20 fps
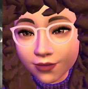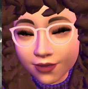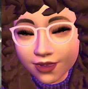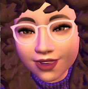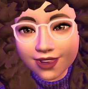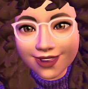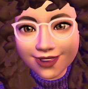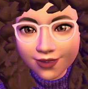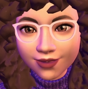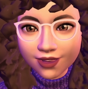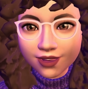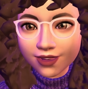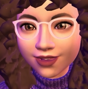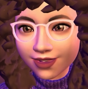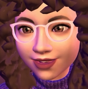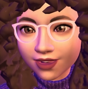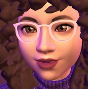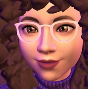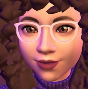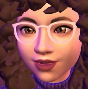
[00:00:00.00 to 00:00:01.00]
But as you can
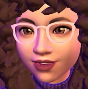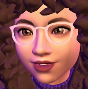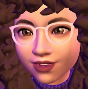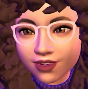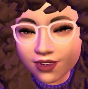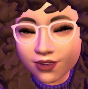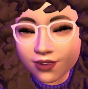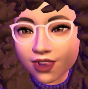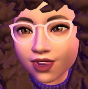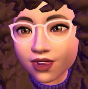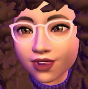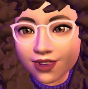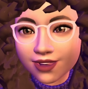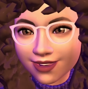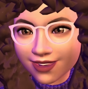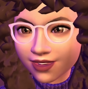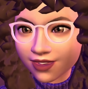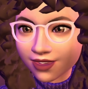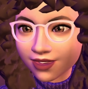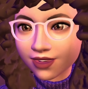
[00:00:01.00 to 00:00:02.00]
see, compared to the Joy-Cons,
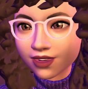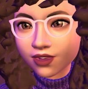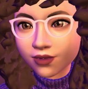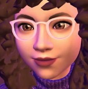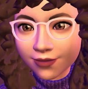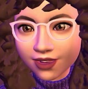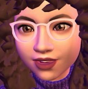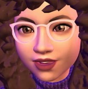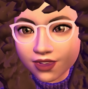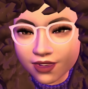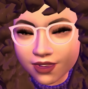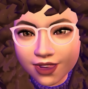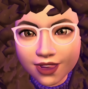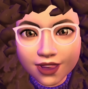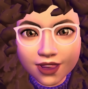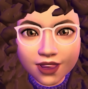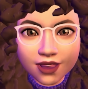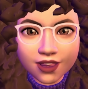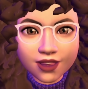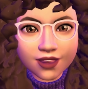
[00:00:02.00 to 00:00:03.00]
they're a little bigger.
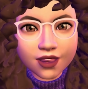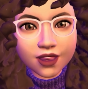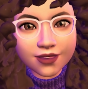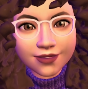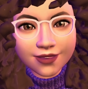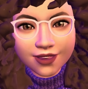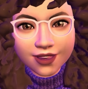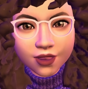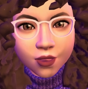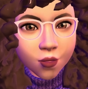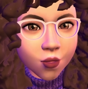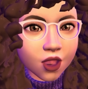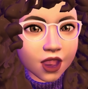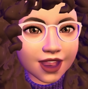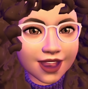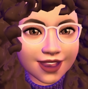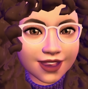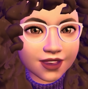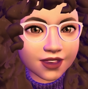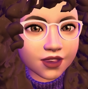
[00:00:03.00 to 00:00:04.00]
They're not very
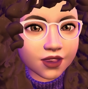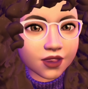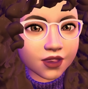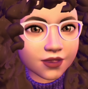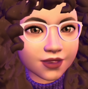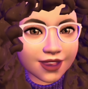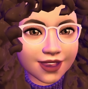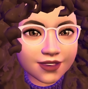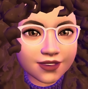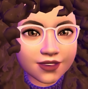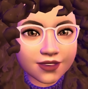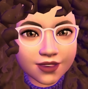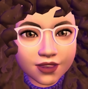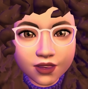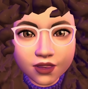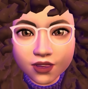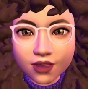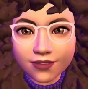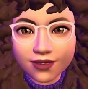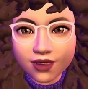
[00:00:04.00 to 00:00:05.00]
wide, though. Like,
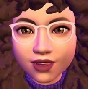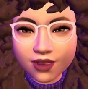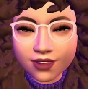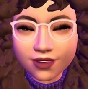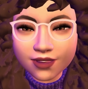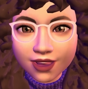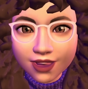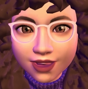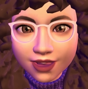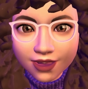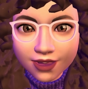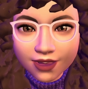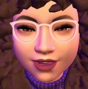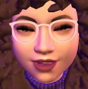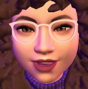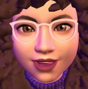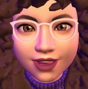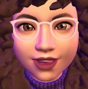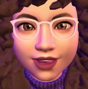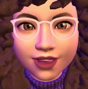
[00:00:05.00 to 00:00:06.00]
they're not very thick.
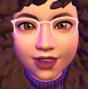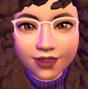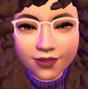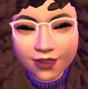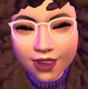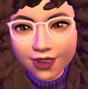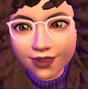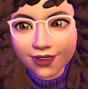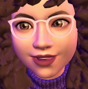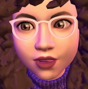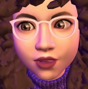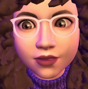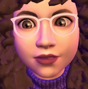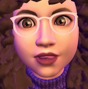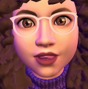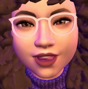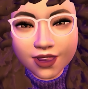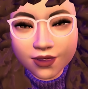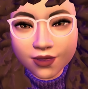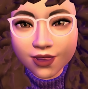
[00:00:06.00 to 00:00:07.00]
I think
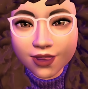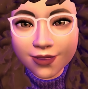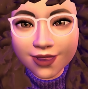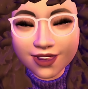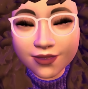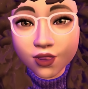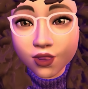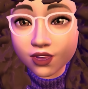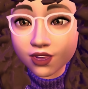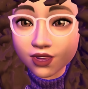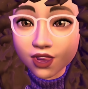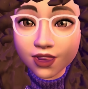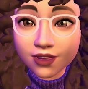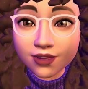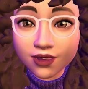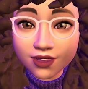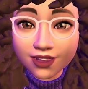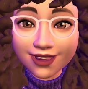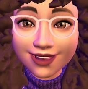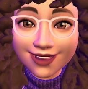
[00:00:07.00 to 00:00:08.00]
thick is what I'm looking for. They're not
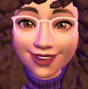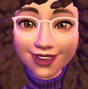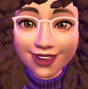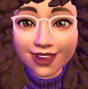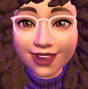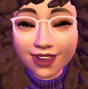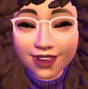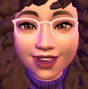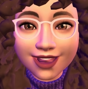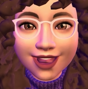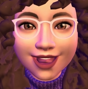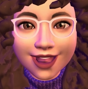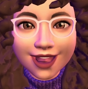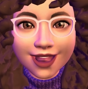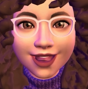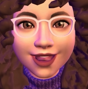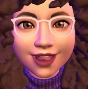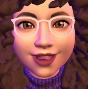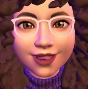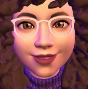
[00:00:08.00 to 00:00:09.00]
very thick.
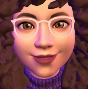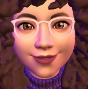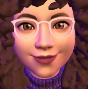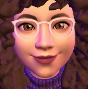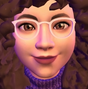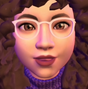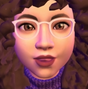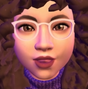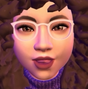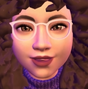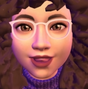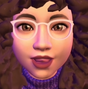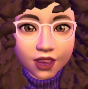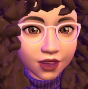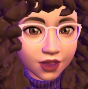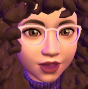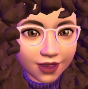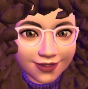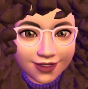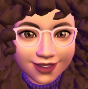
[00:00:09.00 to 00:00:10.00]
They
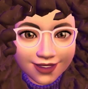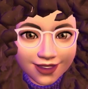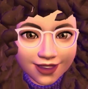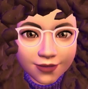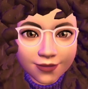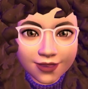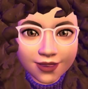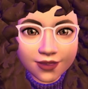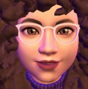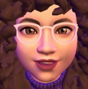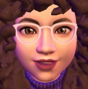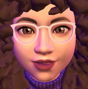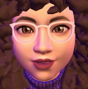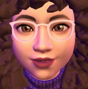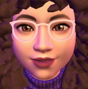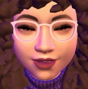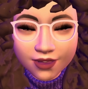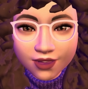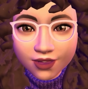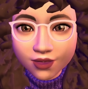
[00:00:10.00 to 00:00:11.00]
are obviously a bit thicker
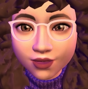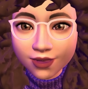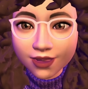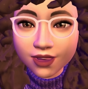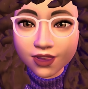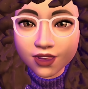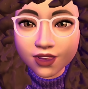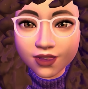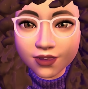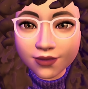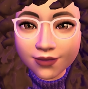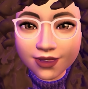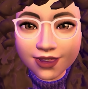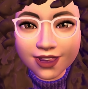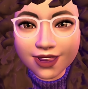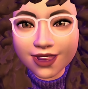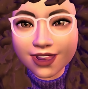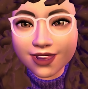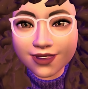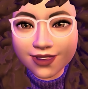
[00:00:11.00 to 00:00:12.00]
than the Joy-Con, but
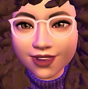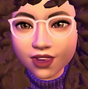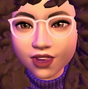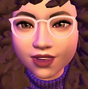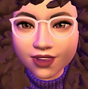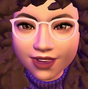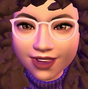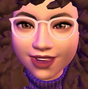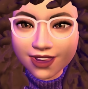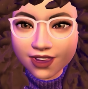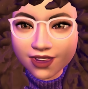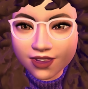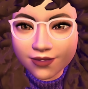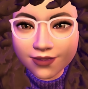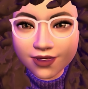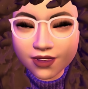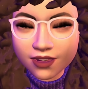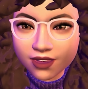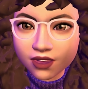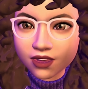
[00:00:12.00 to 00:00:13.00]
they aren't, like,
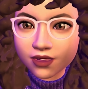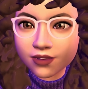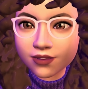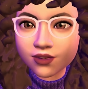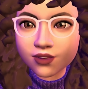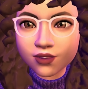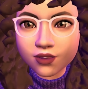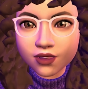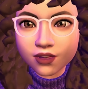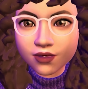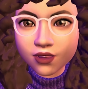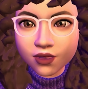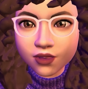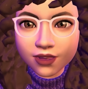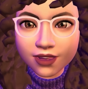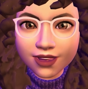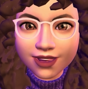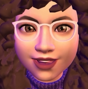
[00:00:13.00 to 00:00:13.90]
very huge when you hold it.